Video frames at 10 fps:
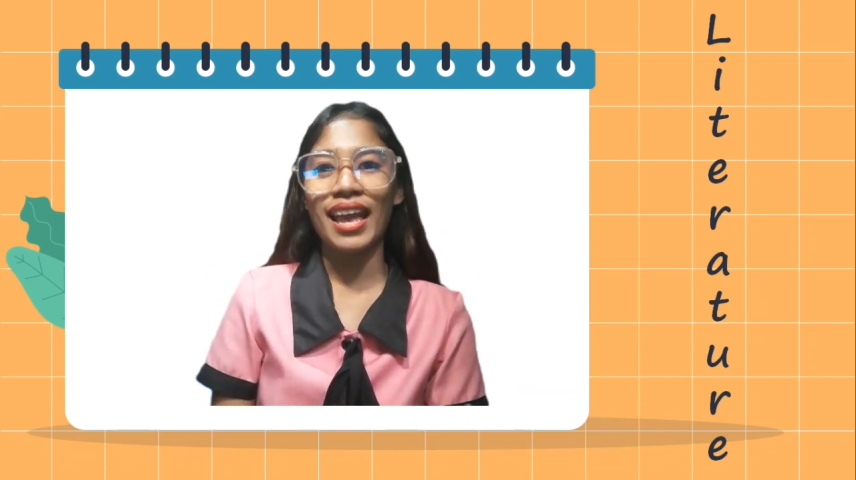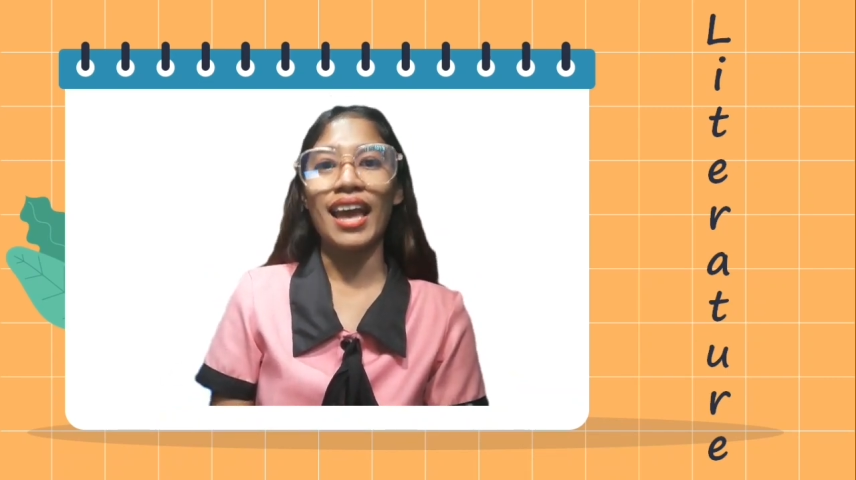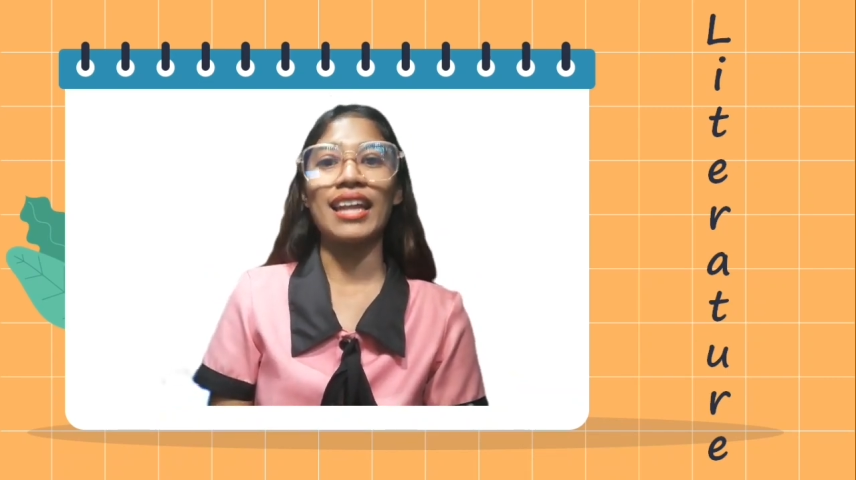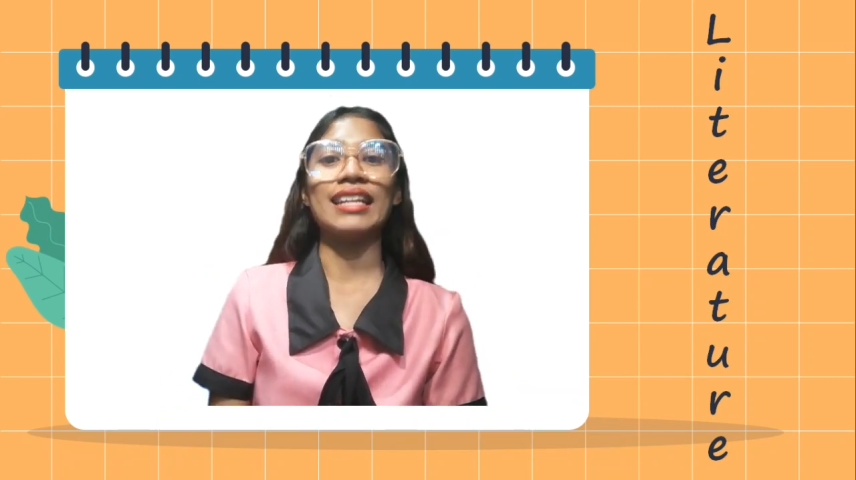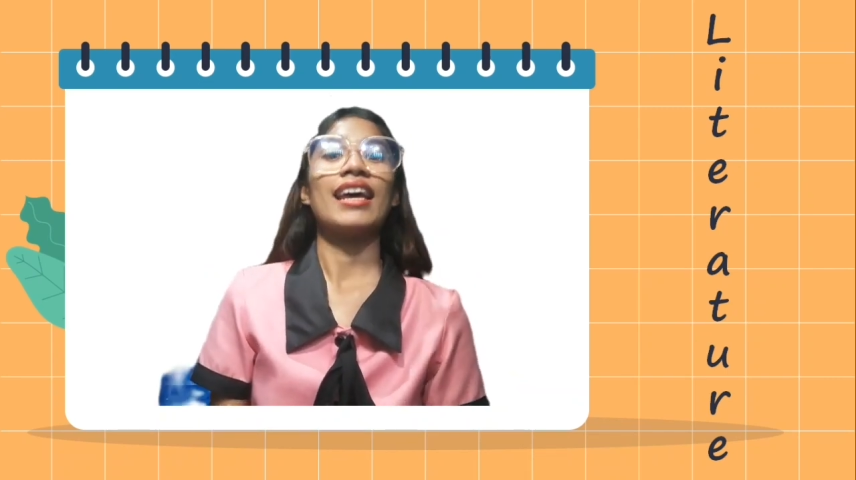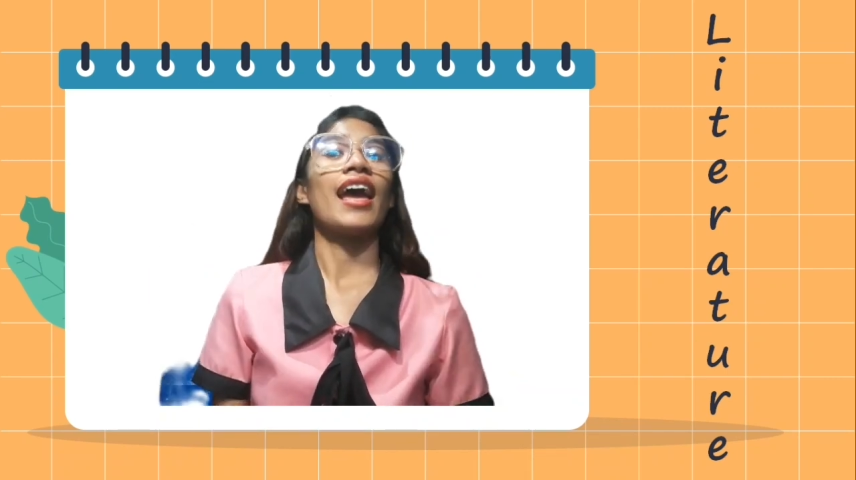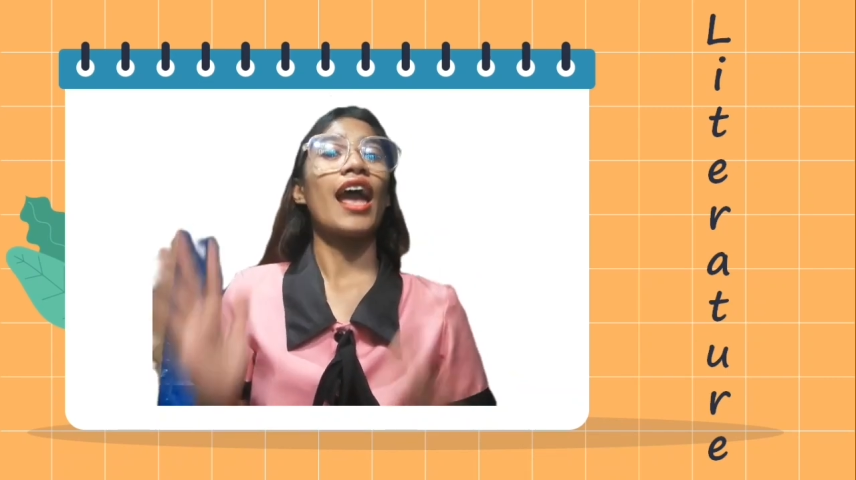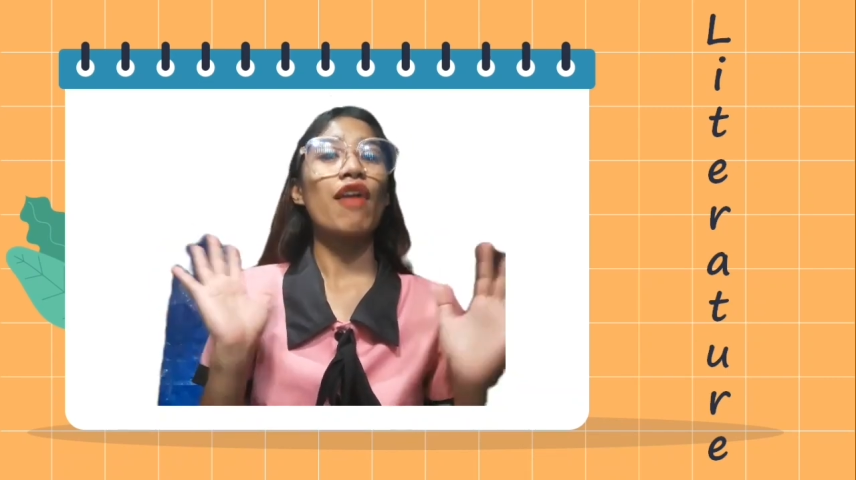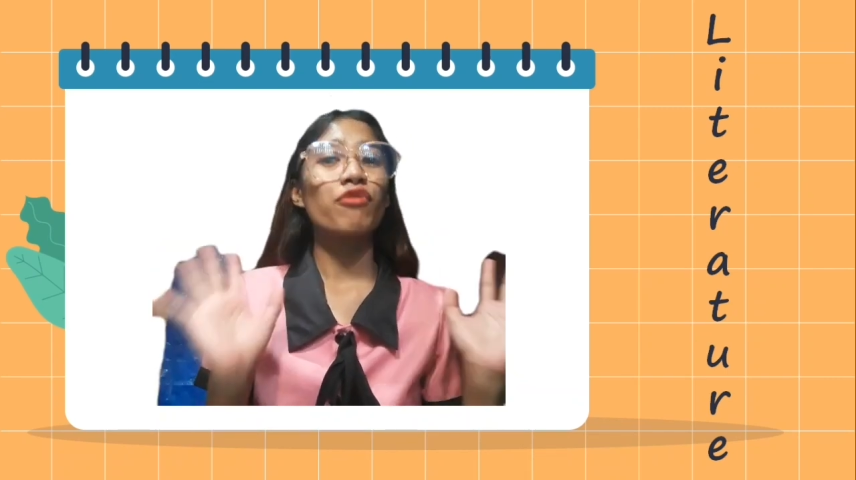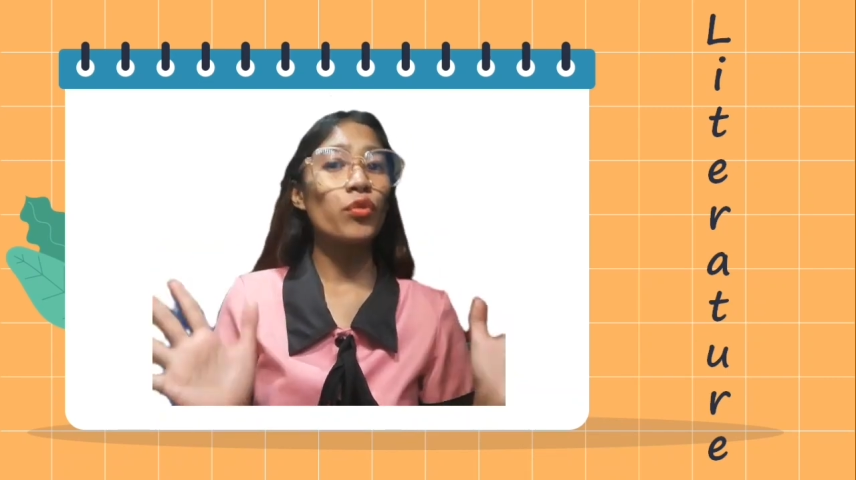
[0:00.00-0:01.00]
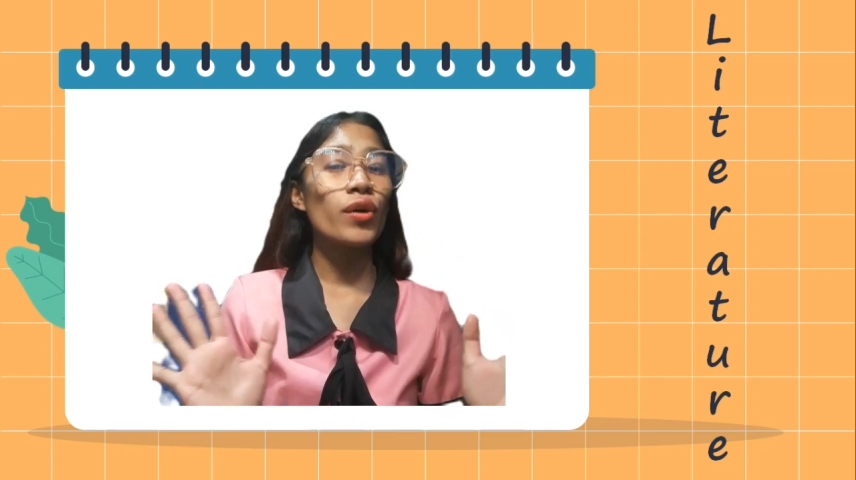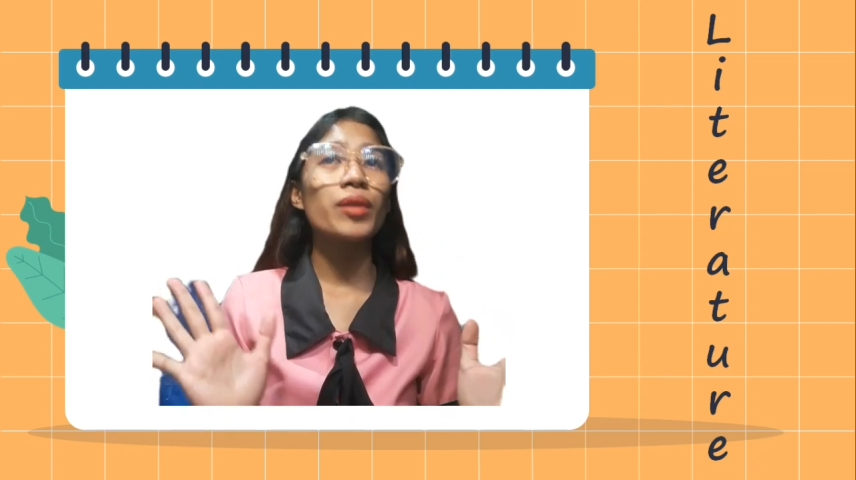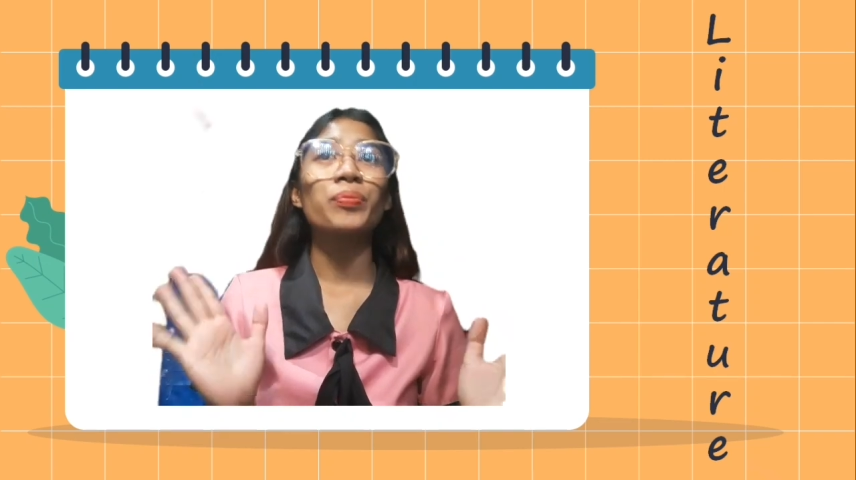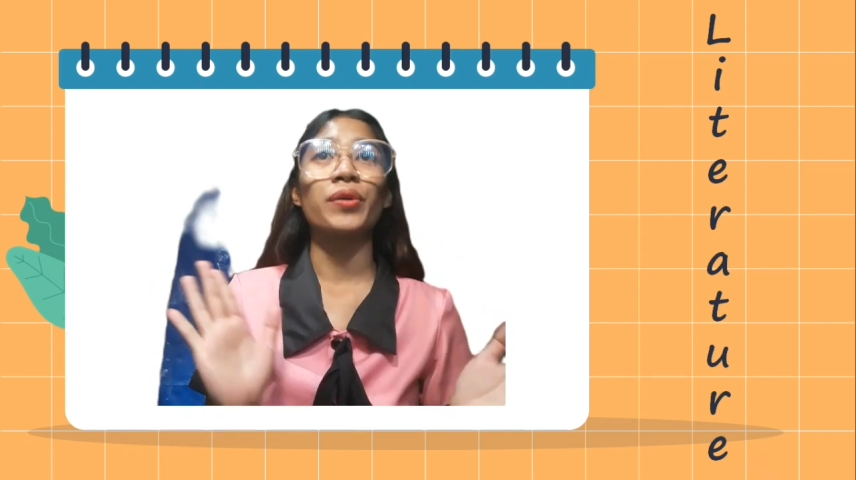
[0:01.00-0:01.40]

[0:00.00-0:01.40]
And everyone